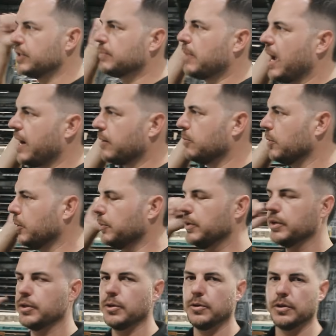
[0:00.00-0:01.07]
back where we
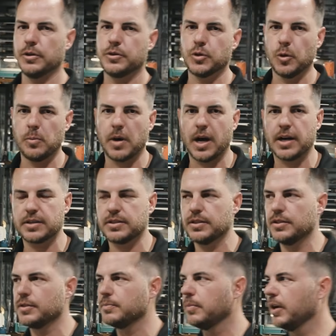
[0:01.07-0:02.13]
were doing the
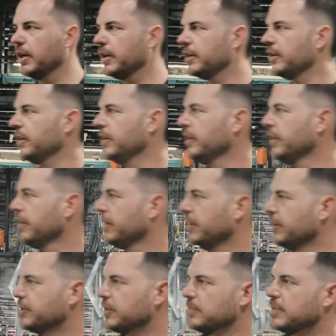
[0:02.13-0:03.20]
toolboxes, but
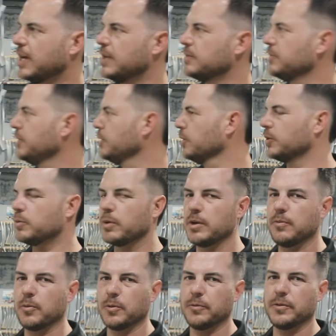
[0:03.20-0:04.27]
sometimes we do a
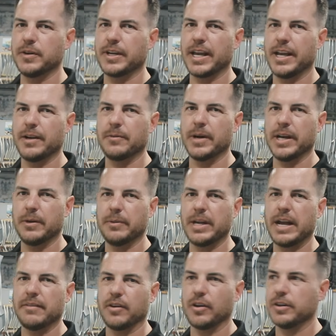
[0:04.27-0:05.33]
24-foot gangway and we
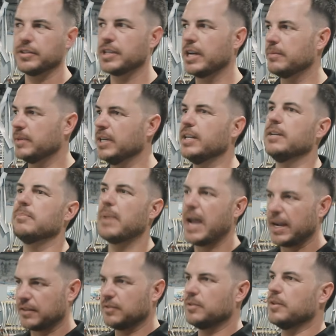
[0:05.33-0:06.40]
have a hard time getting it
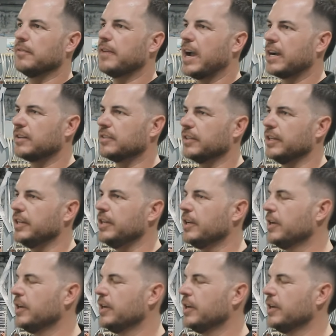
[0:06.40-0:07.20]
back to the factory.